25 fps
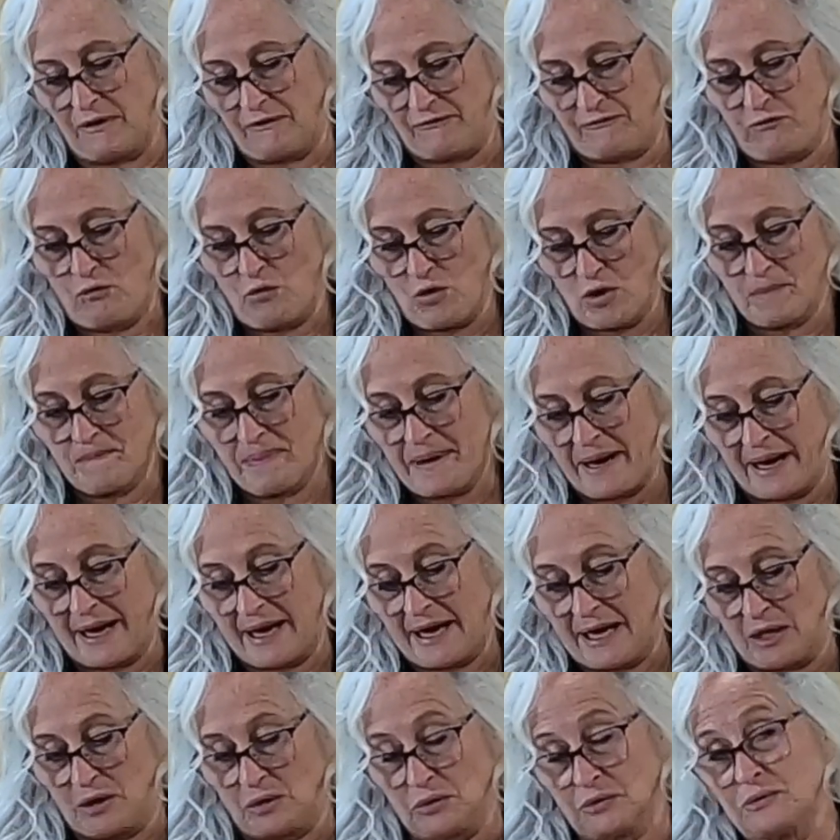4
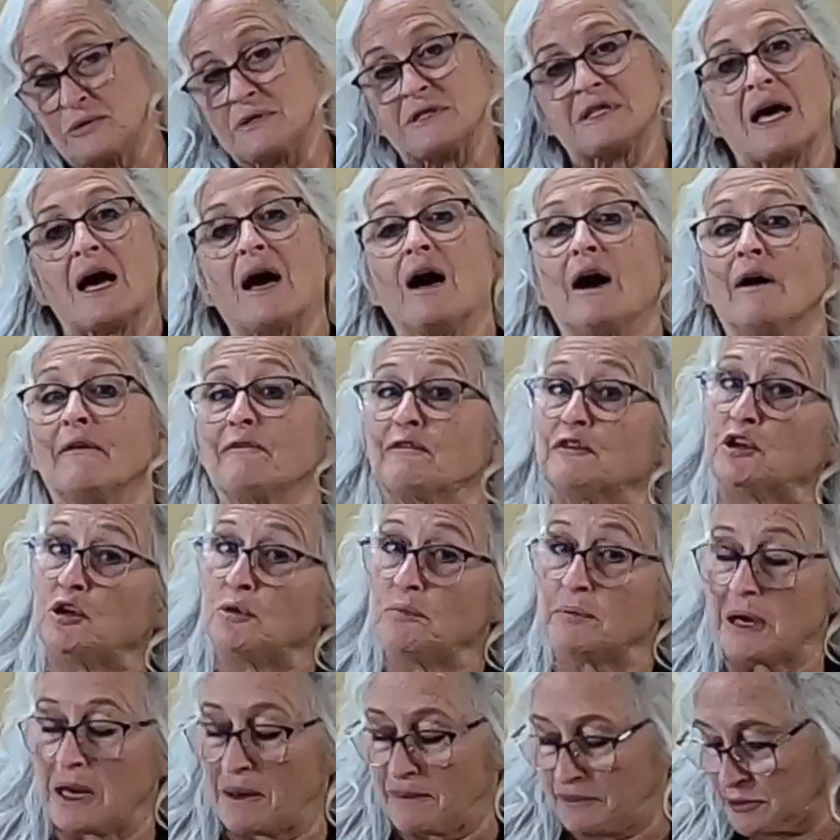pounds of
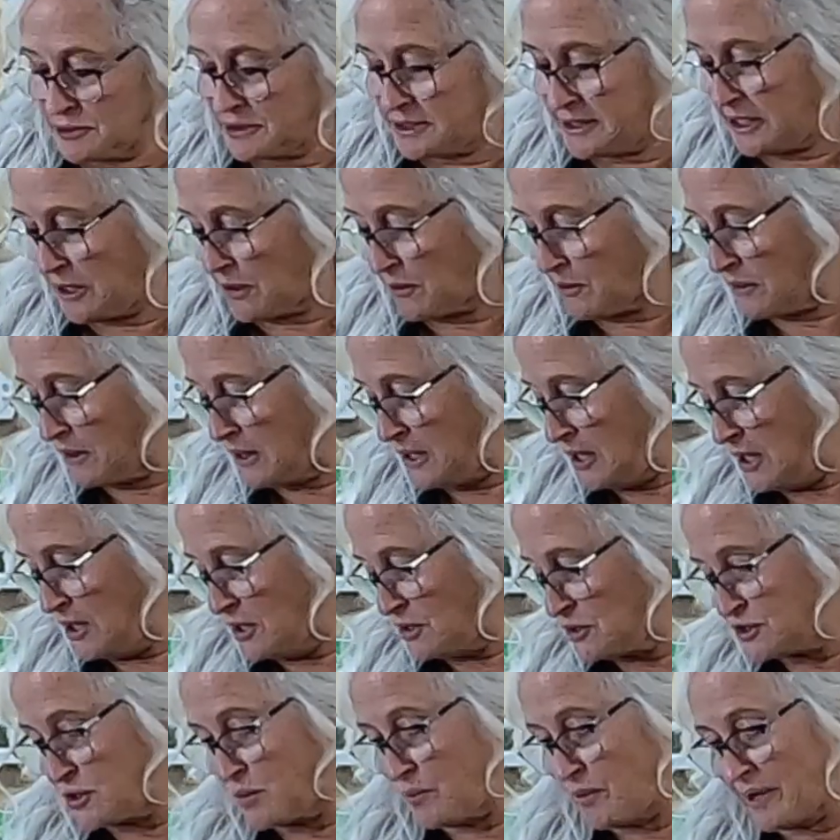cucumbers here.
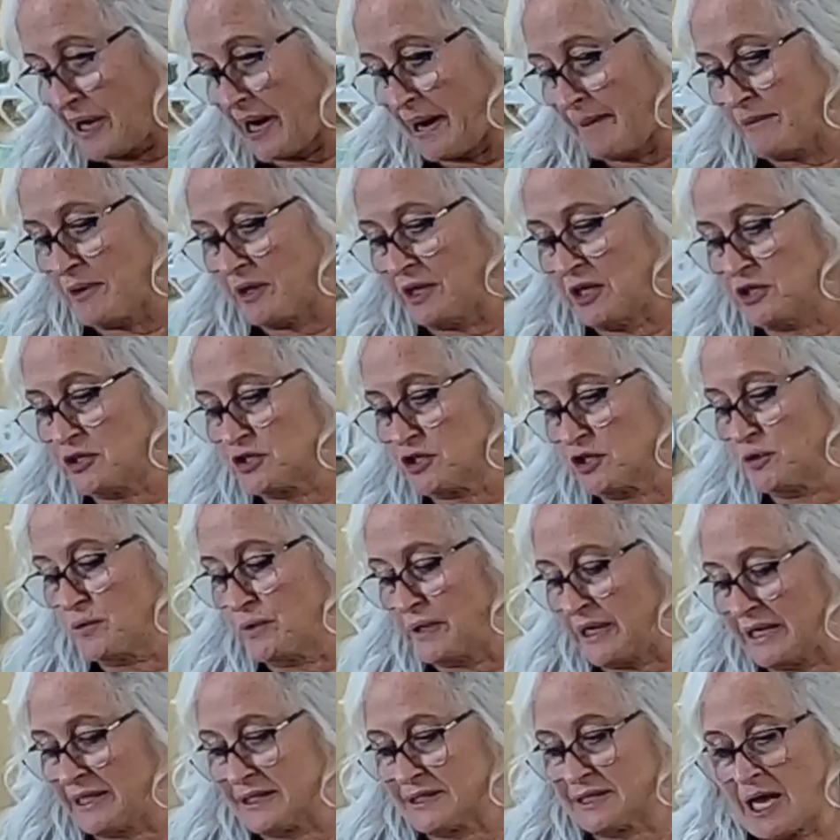So what I'm gonna do
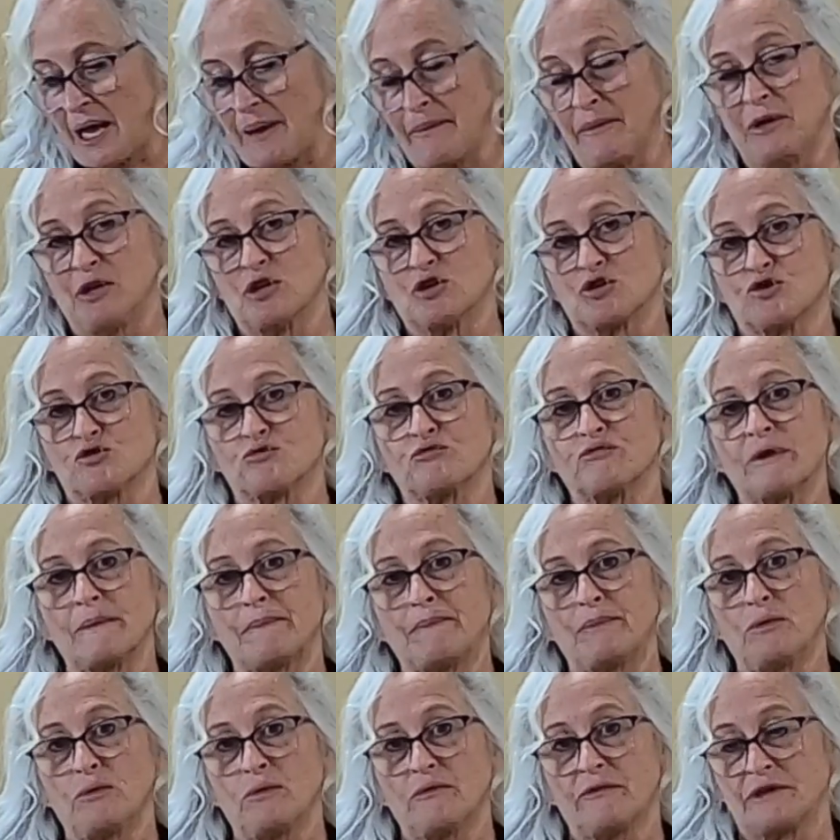is I'm gonna
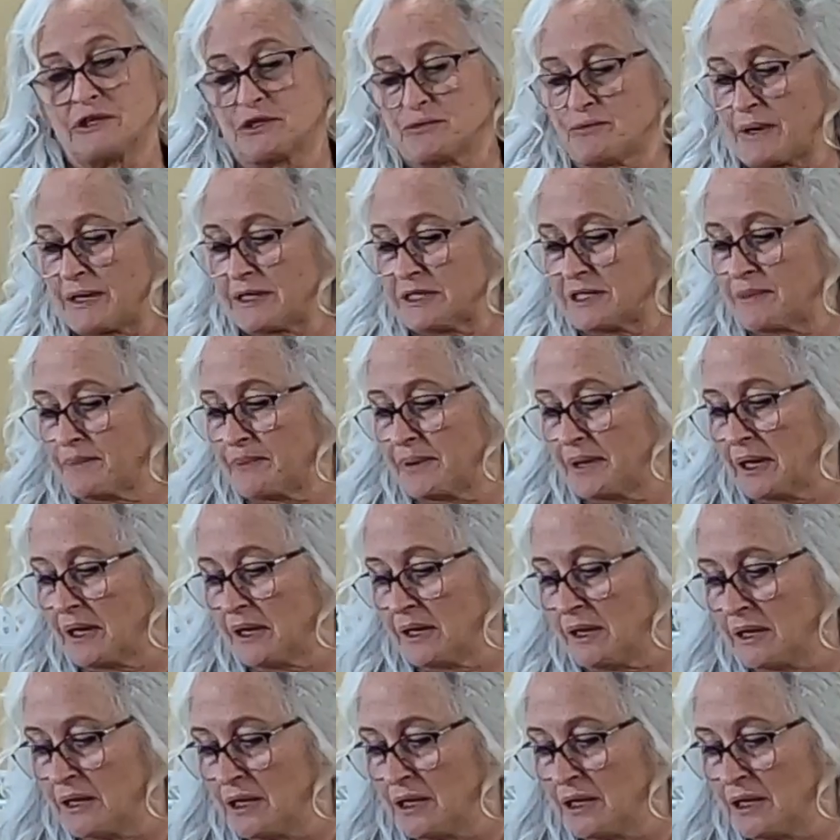triple this recipe.